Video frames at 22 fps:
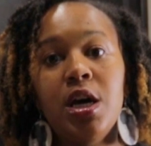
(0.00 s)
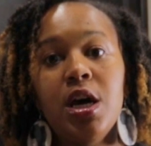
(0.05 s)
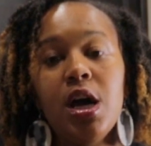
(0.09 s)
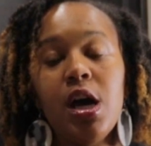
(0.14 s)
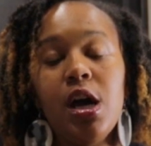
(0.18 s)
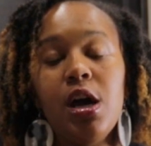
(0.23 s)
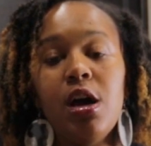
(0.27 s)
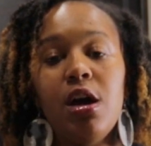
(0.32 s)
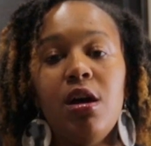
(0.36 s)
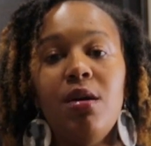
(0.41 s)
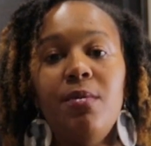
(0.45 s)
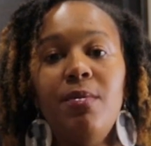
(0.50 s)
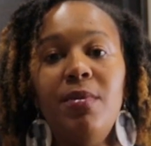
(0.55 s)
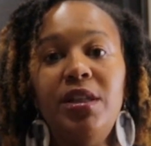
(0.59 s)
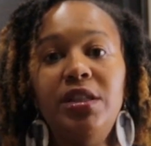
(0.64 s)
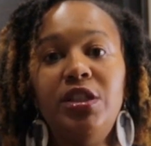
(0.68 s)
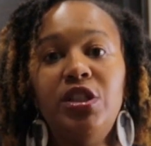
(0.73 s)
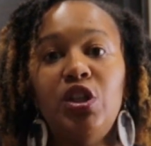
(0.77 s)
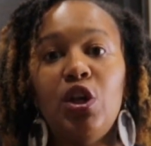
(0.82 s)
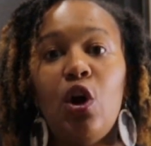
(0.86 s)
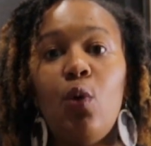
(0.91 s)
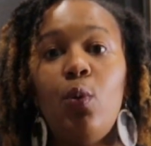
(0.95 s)
And
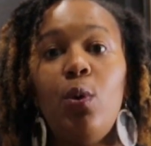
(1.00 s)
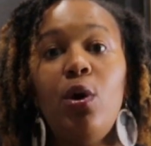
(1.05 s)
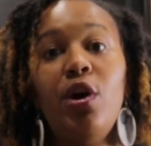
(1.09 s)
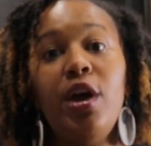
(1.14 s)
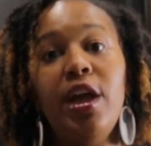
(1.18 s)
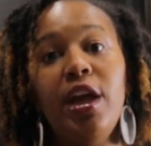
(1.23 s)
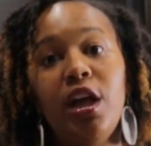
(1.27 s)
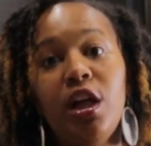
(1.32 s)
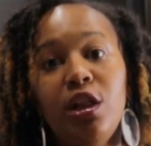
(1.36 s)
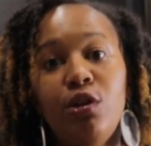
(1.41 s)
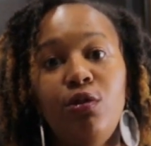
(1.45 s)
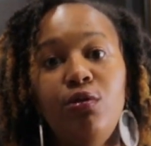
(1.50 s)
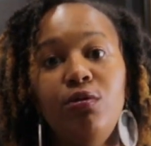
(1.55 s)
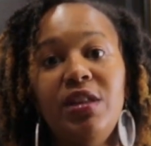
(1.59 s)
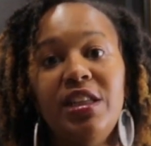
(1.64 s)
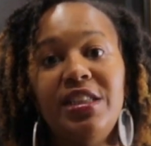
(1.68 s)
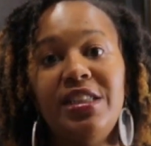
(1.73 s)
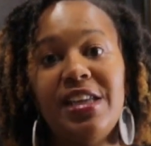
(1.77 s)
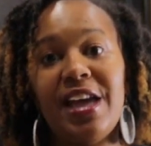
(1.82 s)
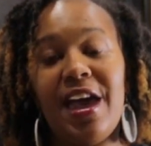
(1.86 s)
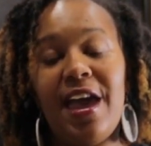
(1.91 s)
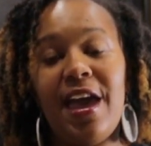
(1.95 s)
so we'll include the
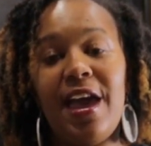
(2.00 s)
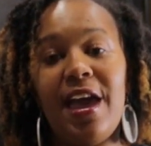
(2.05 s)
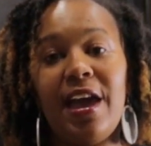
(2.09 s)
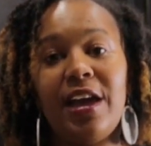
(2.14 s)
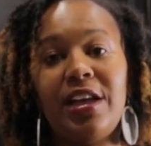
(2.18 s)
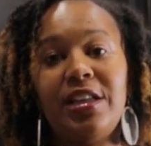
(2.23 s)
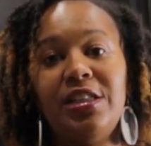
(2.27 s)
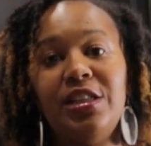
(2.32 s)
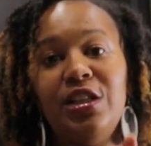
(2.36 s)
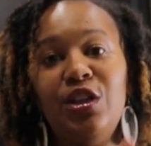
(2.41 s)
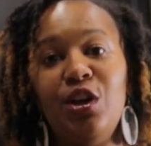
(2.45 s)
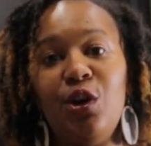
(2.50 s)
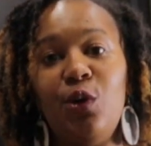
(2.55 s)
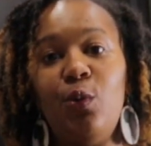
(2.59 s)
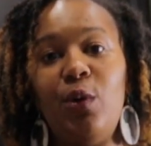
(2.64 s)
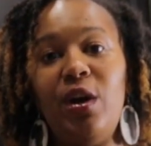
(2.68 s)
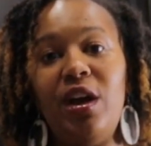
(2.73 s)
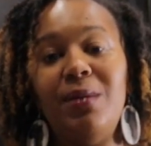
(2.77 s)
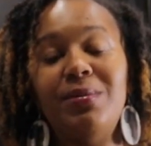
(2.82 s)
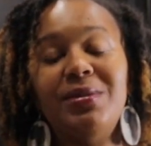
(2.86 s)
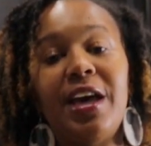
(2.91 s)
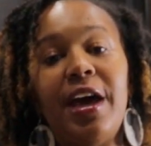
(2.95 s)
tag to their
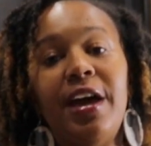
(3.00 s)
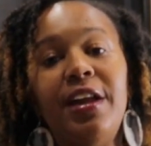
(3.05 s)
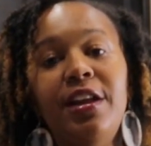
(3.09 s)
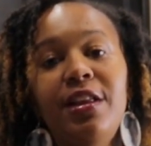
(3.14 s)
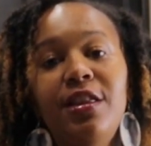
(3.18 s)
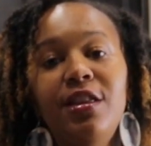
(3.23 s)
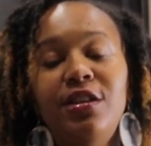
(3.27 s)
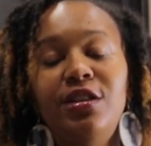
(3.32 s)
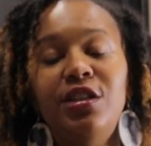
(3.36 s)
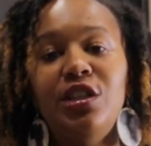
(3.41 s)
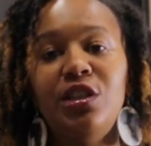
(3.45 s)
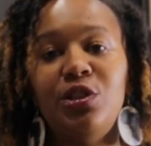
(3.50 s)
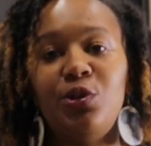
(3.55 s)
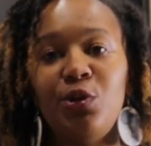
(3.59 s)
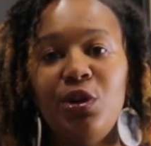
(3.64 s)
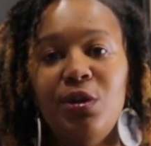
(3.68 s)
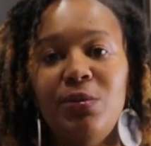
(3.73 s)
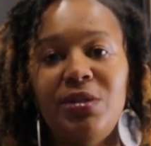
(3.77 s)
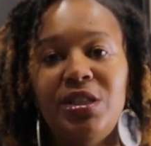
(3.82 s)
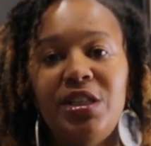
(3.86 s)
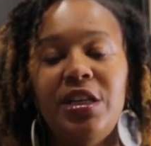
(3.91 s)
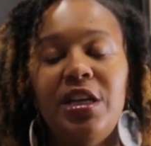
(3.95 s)
website in the
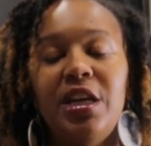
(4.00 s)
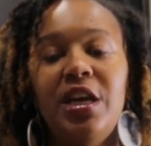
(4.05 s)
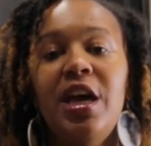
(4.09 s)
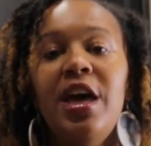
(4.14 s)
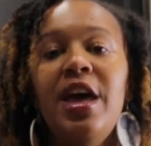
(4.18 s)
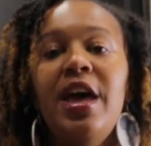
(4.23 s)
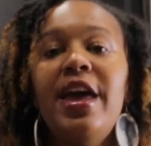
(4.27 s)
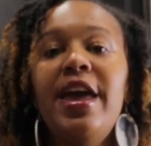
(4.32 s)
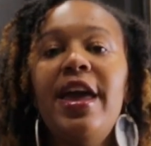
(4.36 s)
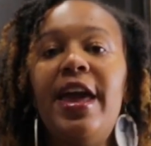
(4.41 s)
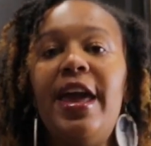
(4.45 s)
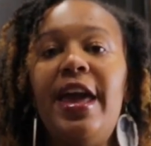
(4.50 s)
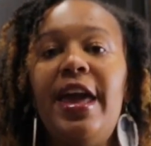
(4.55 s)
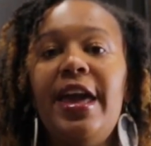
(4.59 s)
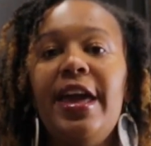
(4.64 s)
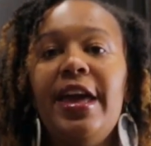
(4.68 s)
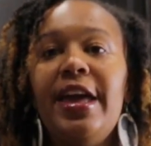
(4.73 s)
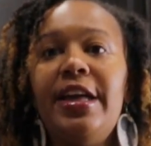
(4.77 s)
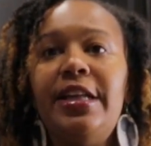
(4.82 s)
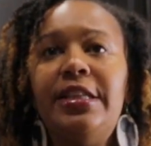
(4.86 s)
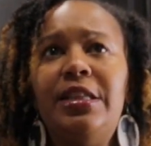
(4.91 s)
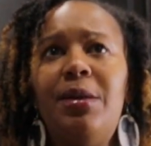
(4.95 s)
description.
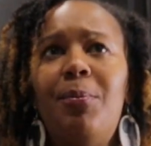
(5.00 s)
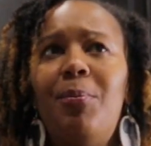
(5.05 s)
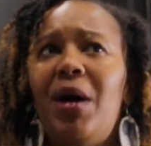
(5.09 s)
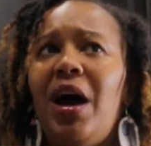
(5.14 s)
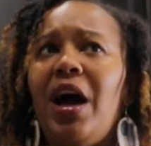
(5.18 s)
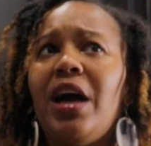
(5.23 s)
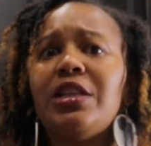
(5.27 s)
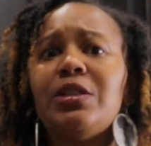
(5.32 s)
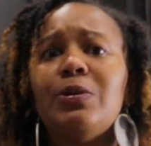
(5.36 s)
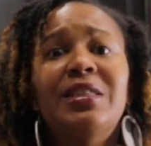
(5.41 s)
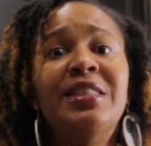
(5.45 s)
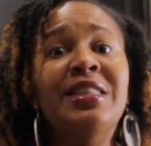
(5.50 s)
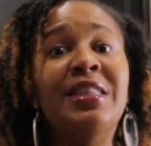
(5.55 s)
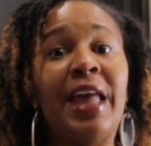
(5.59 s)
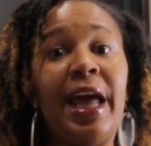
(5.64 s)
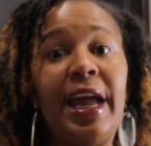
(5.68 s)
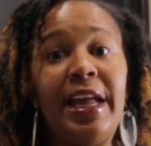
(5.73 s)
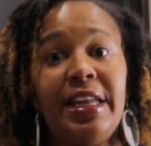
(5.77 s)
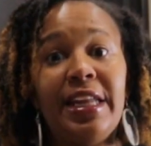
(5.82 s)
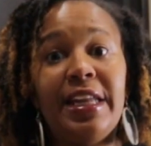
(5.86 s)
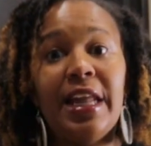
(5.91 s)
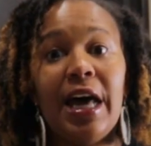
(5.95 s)
And the box was
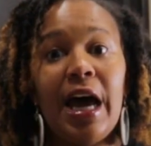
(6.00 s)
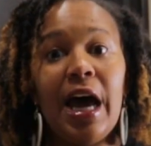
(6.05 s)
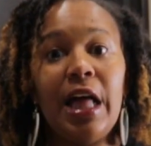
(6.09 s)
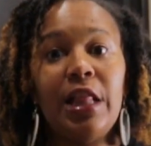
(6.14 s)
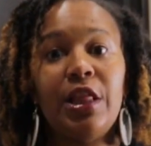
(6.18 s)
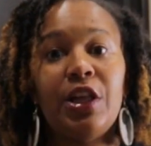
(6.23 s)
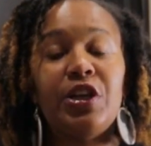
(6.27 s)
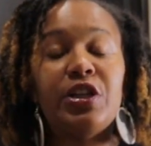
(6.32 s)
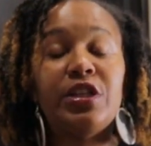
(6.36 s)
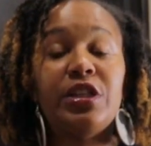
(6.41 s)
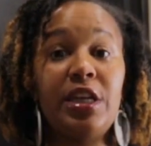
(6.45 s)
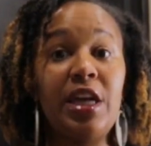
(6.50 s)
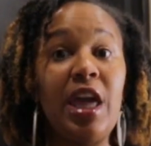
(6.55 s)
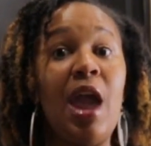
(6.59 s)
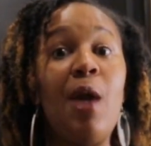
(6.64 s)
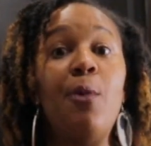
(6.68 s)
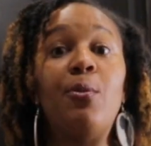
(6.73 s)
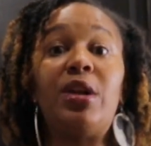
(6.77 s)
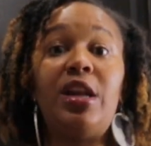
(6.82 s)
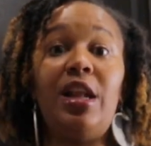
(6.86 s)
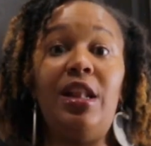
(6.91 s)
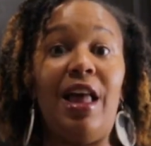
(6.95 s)
$90. It
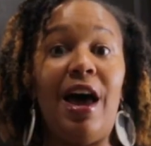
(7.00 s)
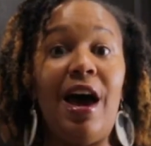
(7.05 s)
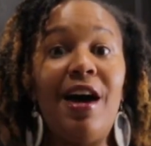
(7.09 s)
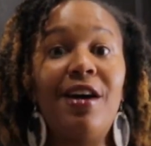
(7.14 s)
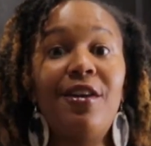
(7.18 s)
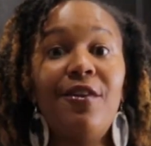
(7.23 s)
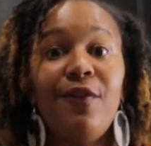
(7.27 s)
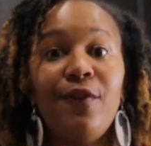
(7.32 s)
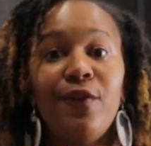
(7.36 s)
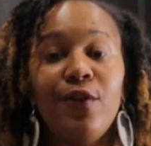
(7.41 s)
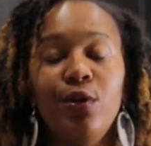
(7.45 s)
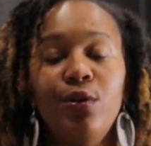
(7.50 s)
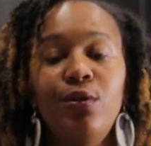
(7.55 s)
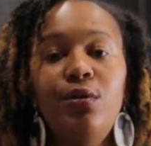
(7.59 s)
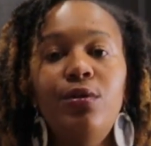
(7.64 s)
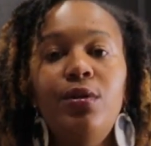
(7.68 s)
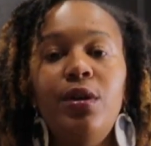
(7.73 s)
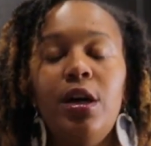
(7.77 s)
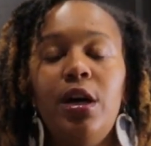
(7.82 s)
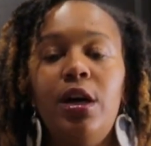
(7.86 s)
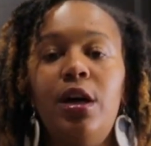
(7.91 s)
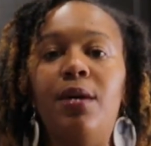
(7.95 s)
came with a lot of
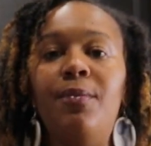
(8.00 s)
fruit.